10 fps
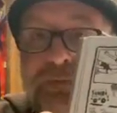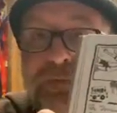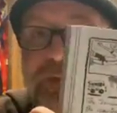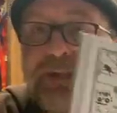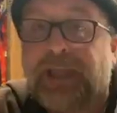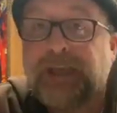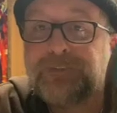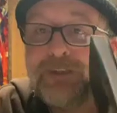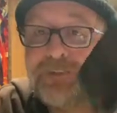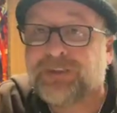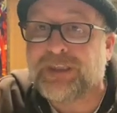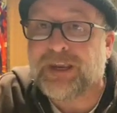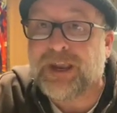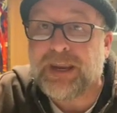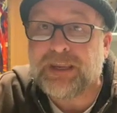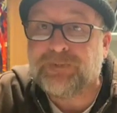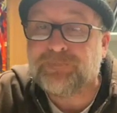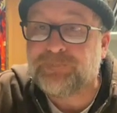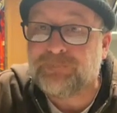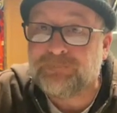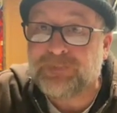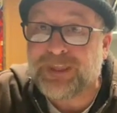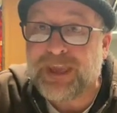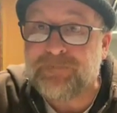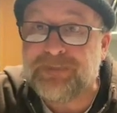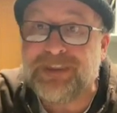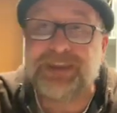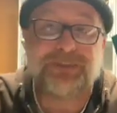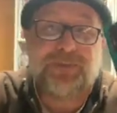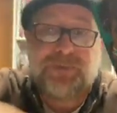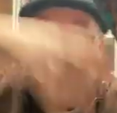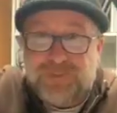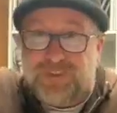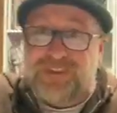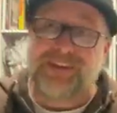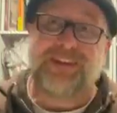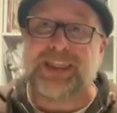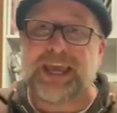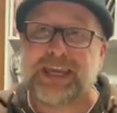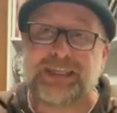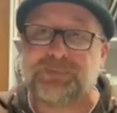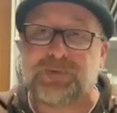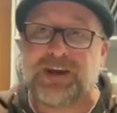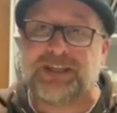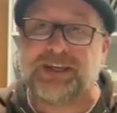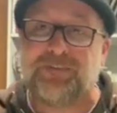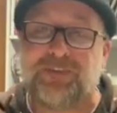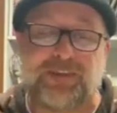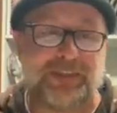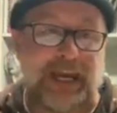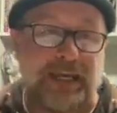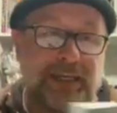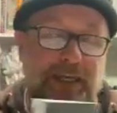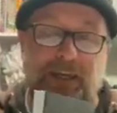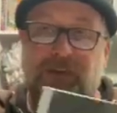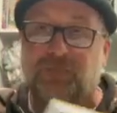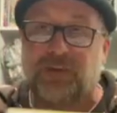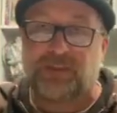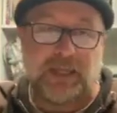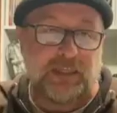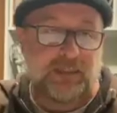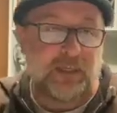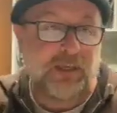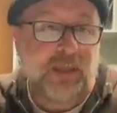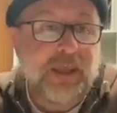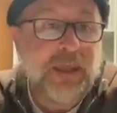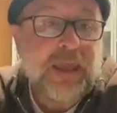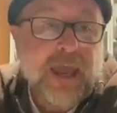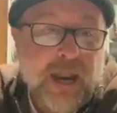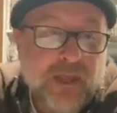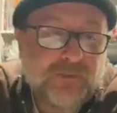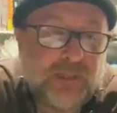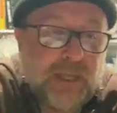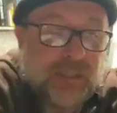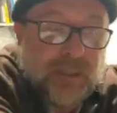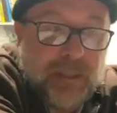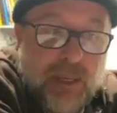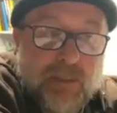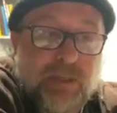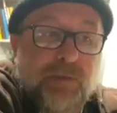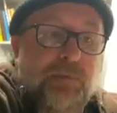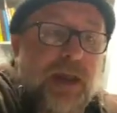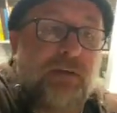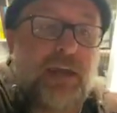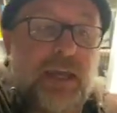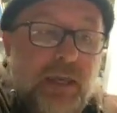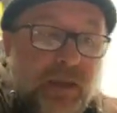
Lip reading: the class I took that kind of gave me this whole like inspiration for this idea and for this lesson. I'd also like to thank Linda Berry.